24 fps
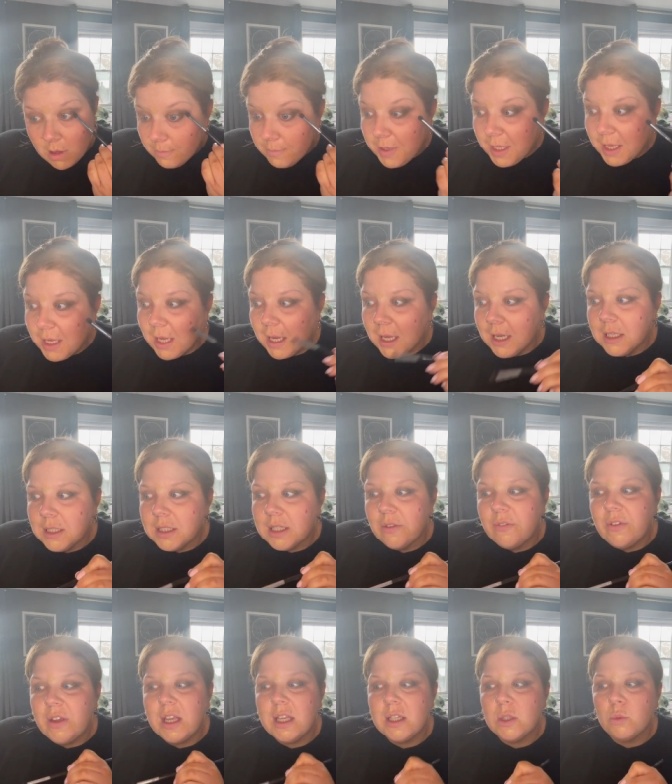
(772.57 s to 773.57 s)
because of
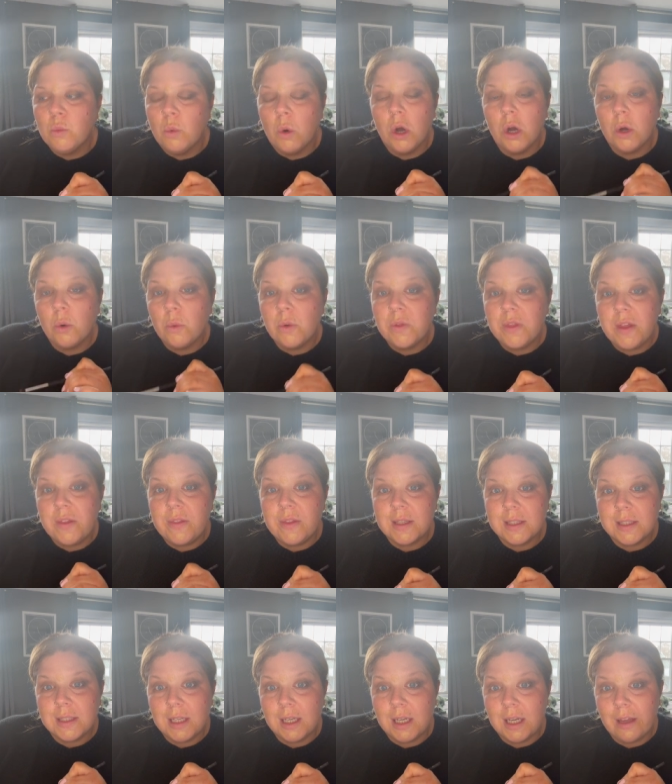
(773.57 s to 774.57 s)
his work within the
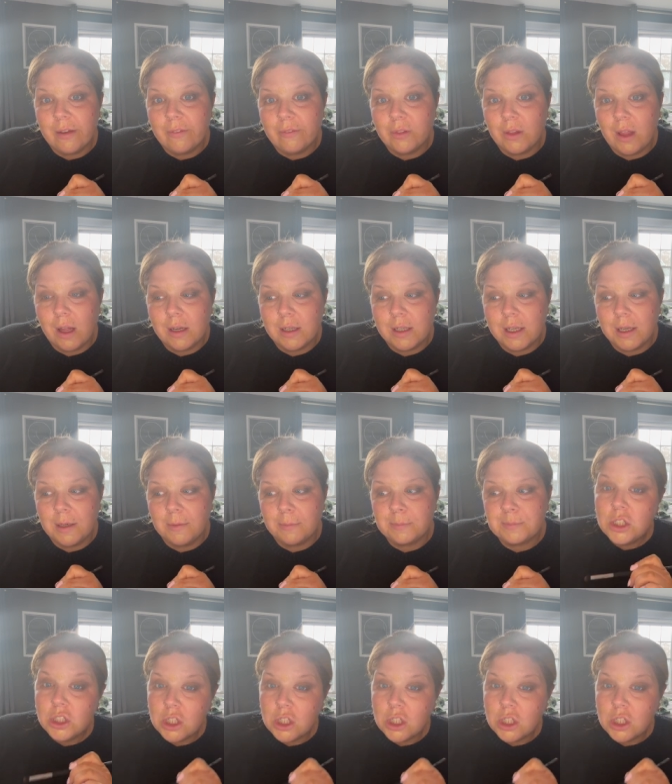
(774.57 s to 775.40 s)
city of London.